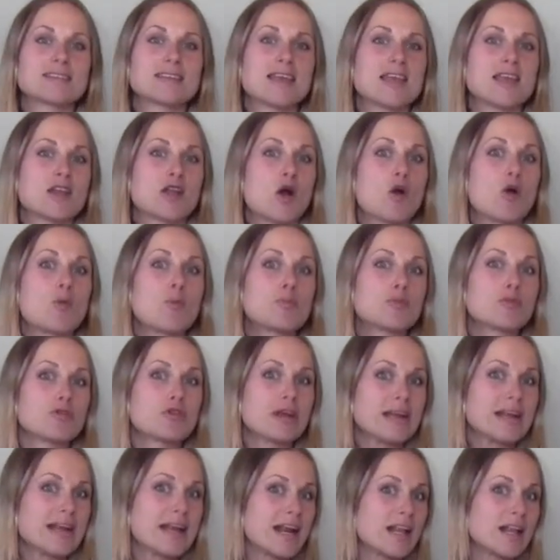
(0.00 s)

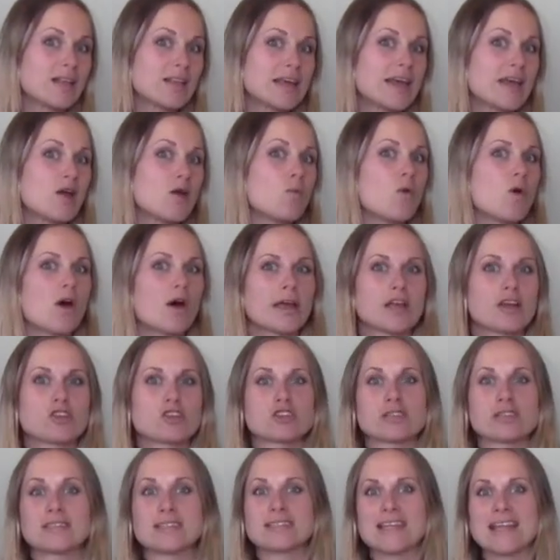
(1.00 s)
prenatally while you're
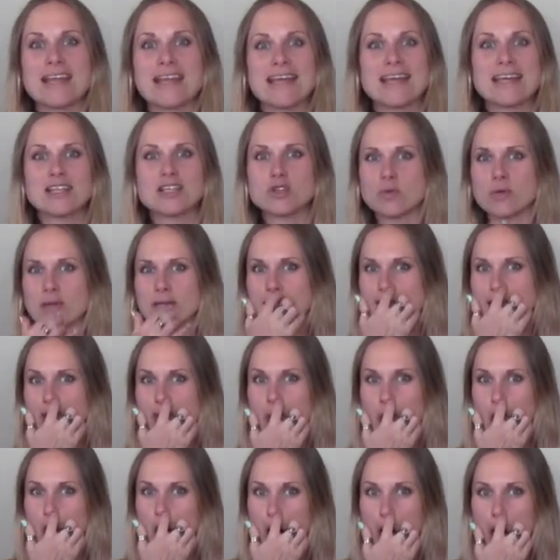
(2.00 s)
just sitting and doing
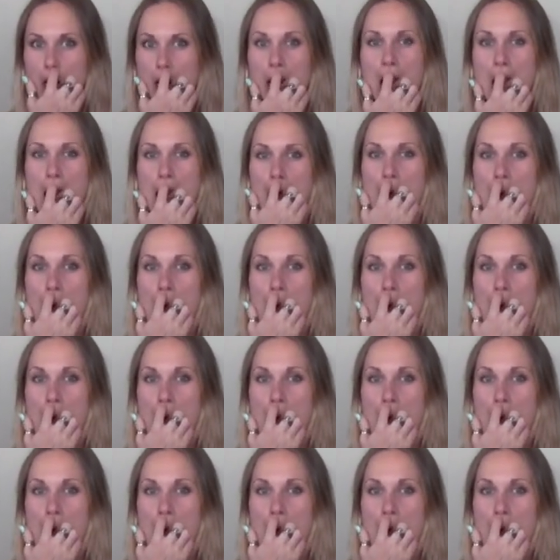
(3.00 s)
some work.